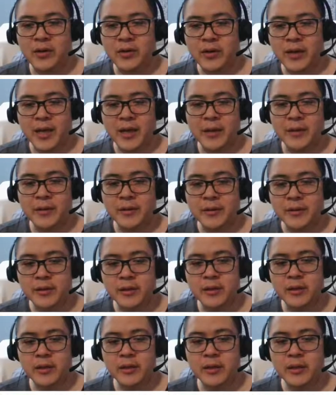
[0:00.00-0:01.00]
Okay.
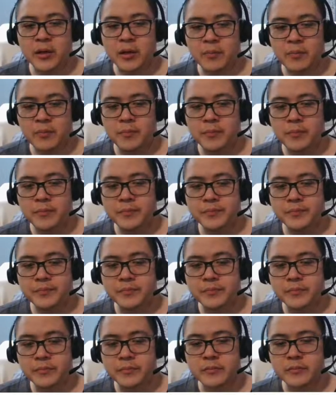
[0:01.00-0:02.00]
Nope.
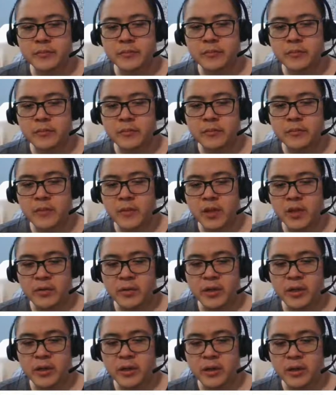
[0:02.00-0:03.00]
There we
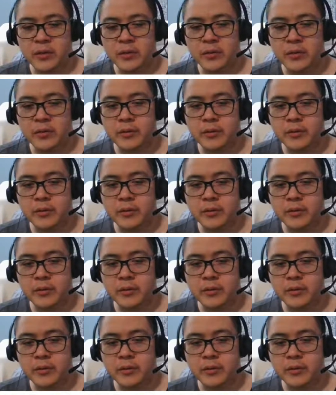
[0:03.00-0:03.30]
go.